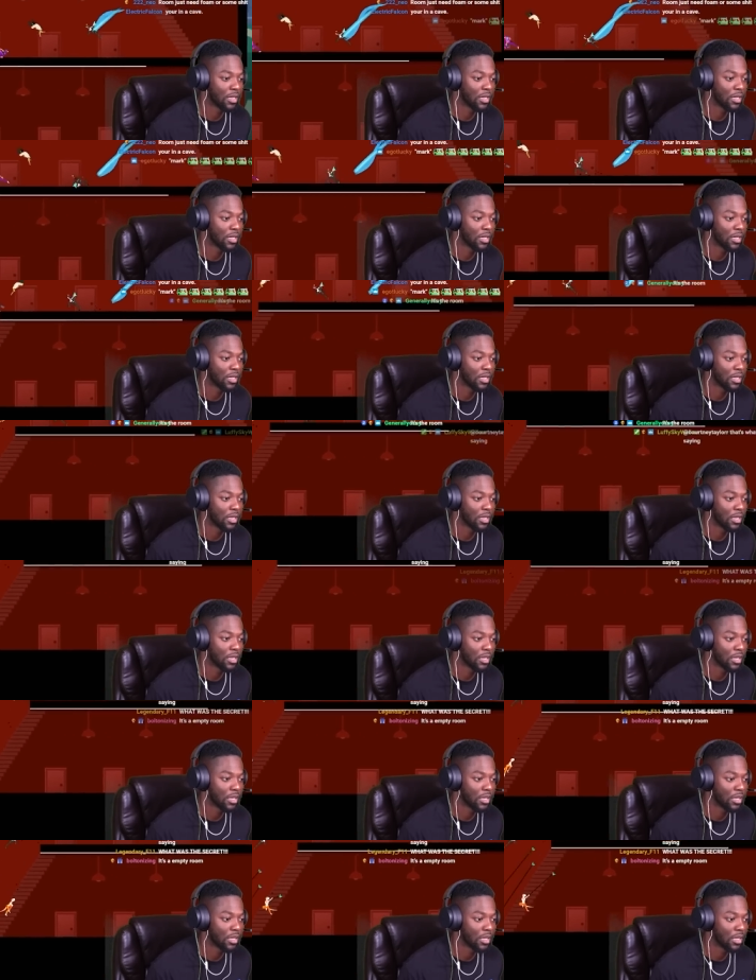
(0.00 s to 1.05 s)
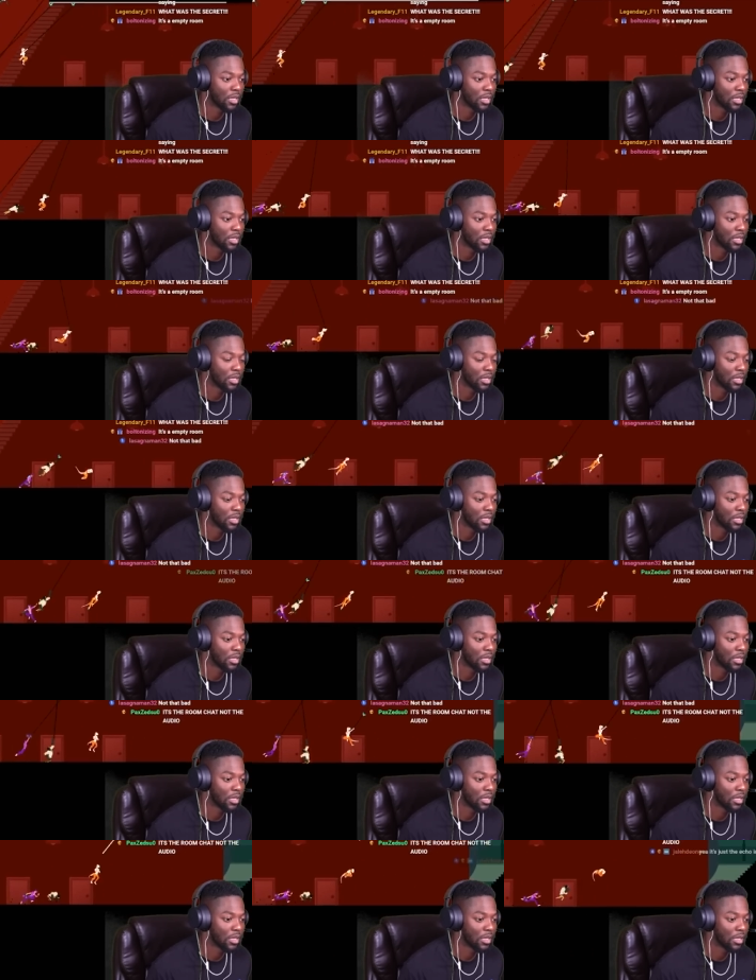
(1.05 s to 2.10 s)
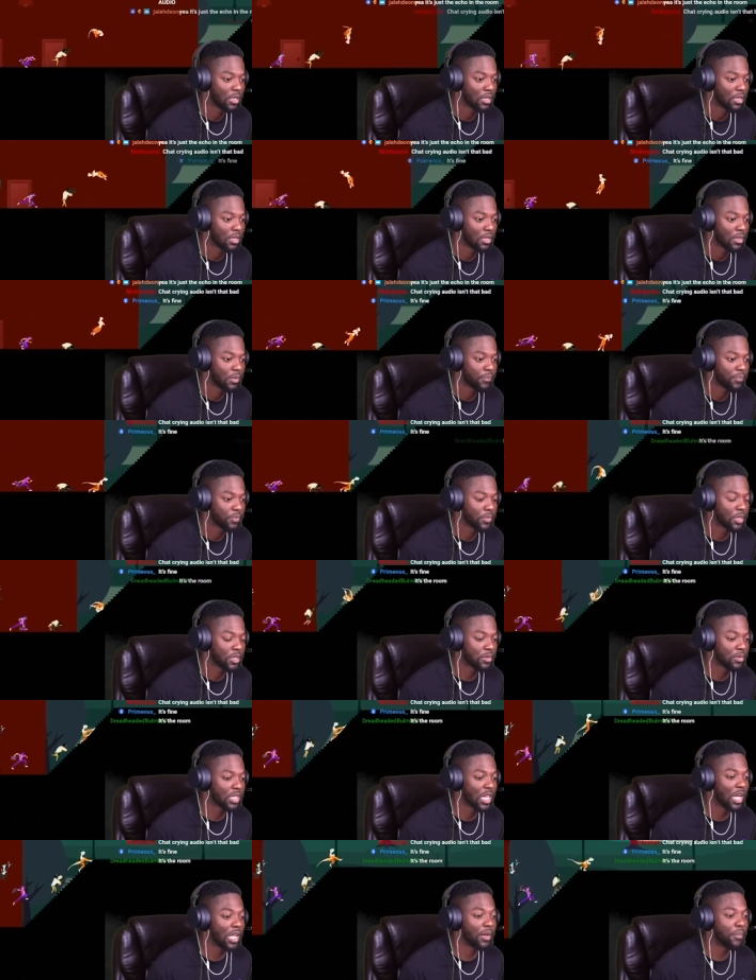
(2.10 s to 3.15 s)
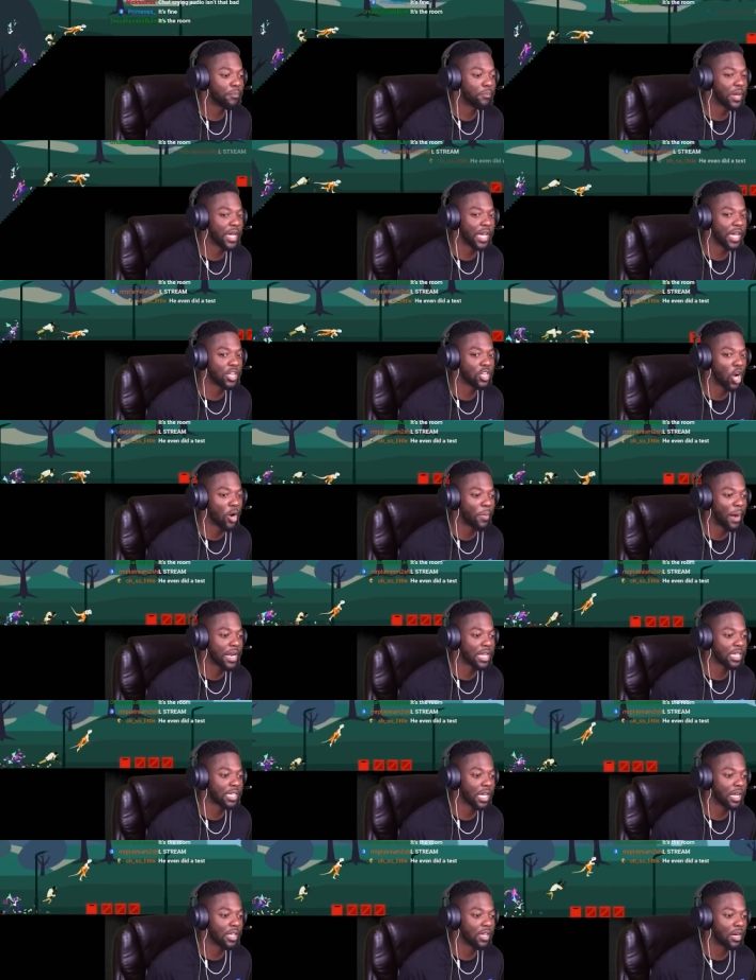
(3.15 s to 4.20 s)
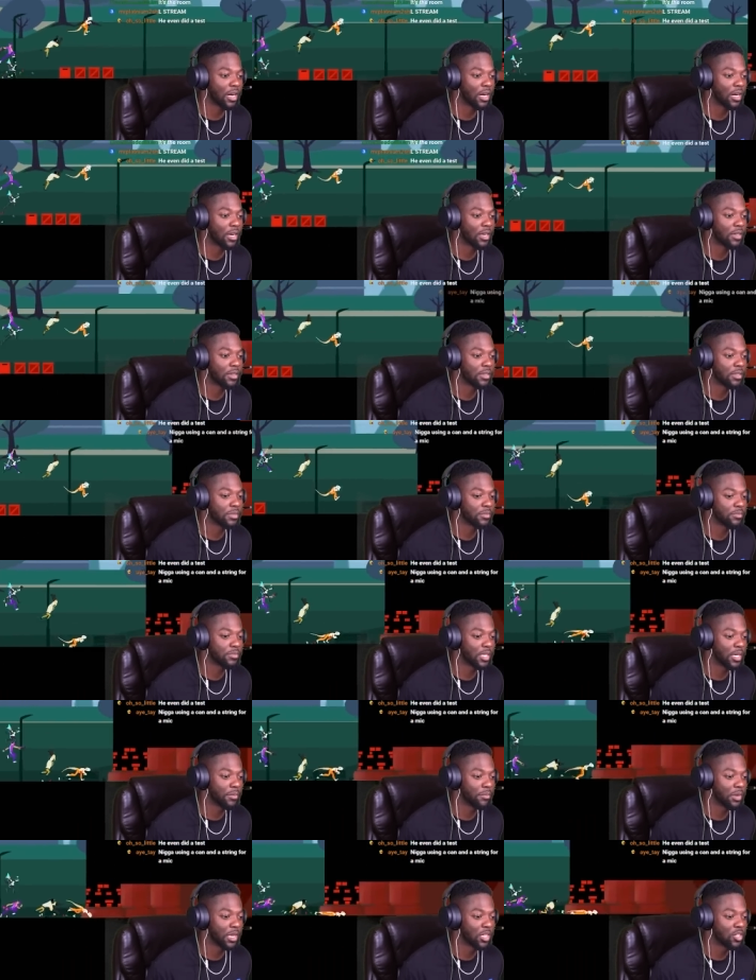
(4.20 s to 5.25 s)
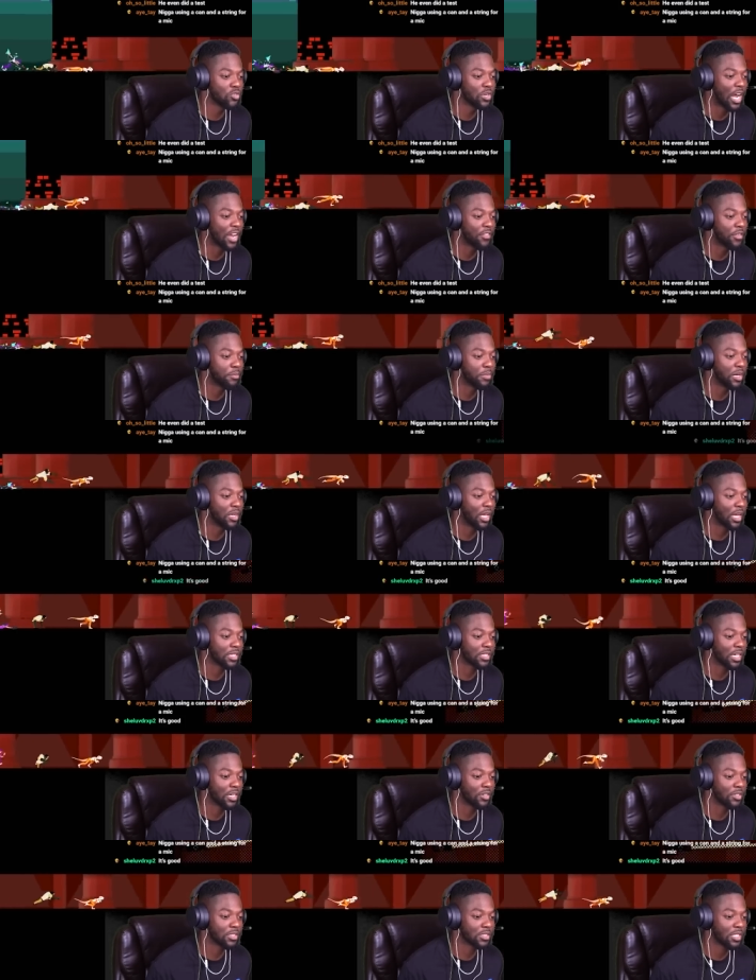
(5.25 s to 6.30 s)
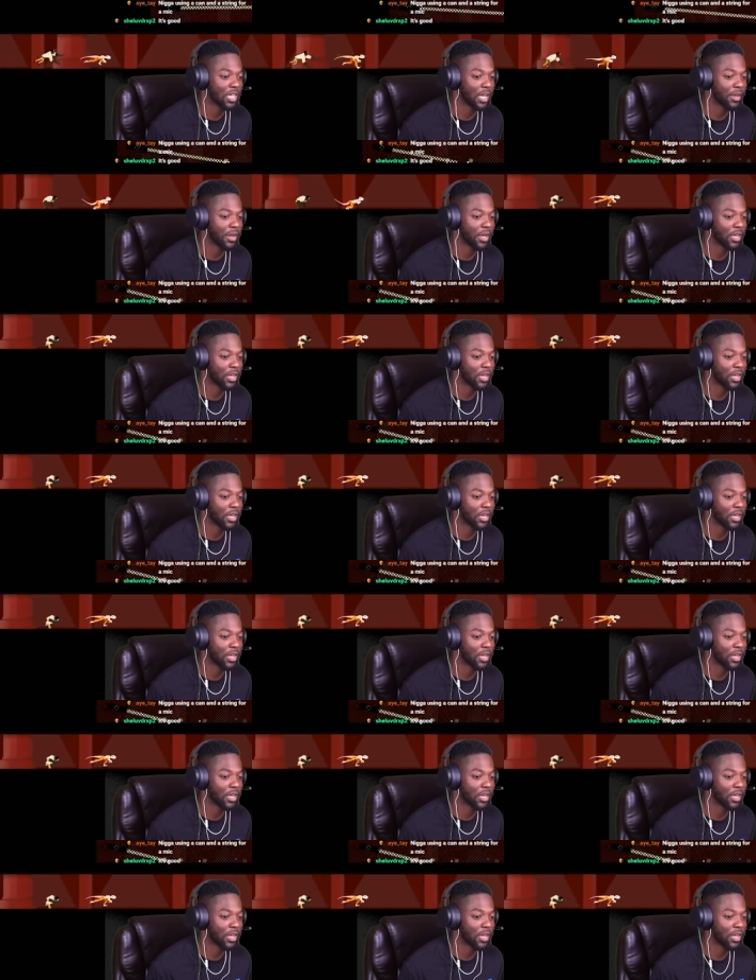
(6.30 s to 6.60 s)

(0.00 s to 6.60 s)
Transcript: I'll take off. Right, now. right back. Ooh, spider no, that bitch. That, man, you're not even built like that on this you game.